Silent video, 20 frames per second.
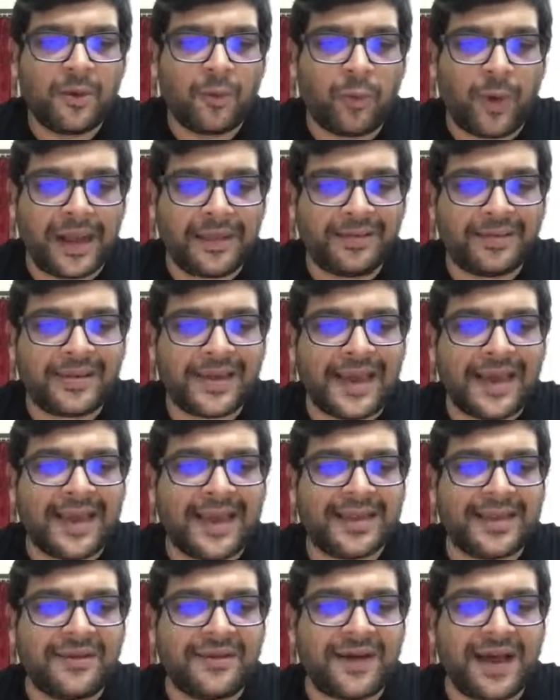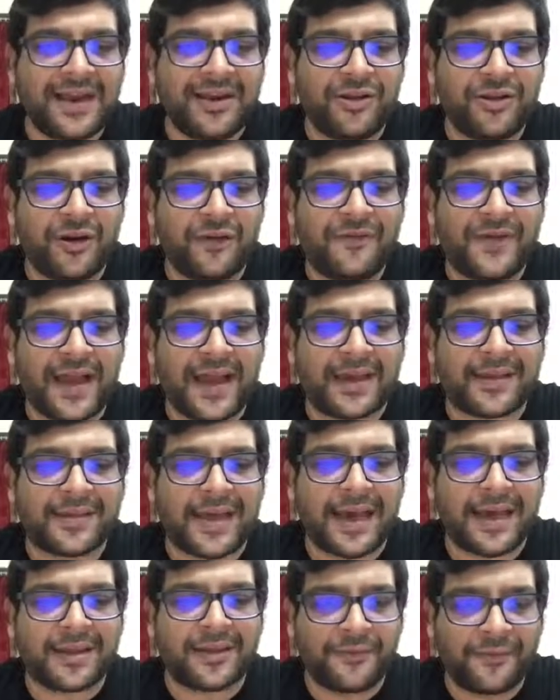Once I get the value of x
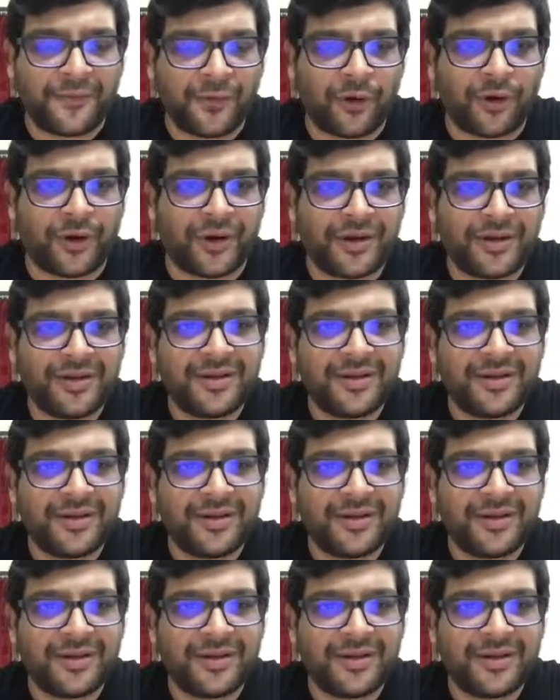as 4,